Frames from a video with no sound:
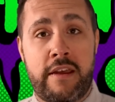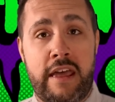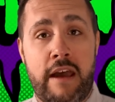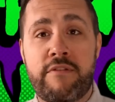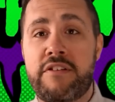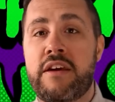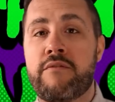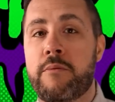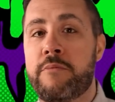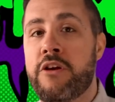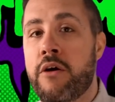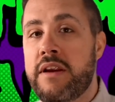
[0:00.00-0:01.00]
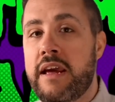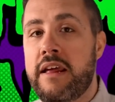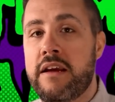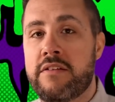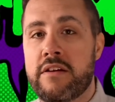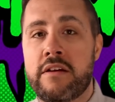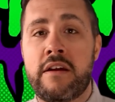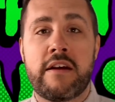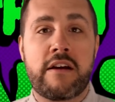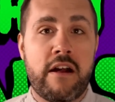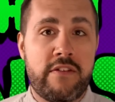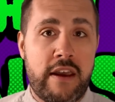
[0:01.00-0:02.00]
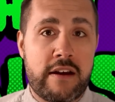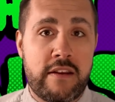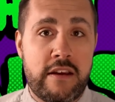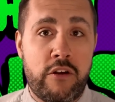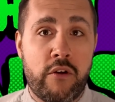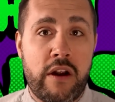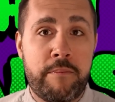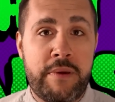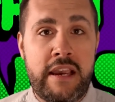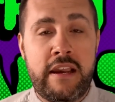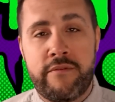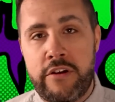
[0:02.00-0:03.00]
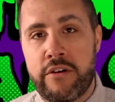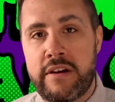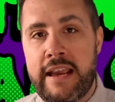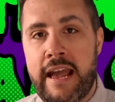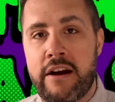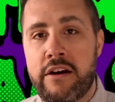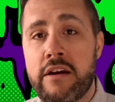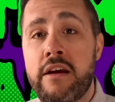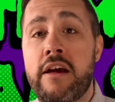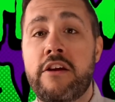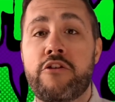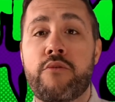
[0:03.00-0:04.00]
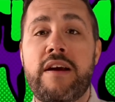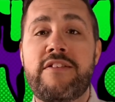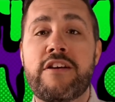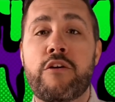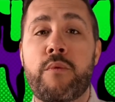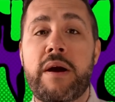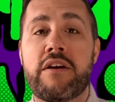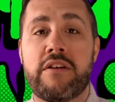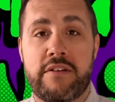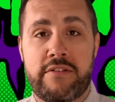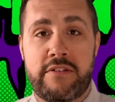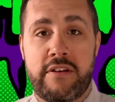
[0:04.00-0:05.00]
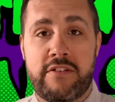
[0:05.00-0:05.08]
Everything from donating to contacting your MP if you're in Canada to raising awareness.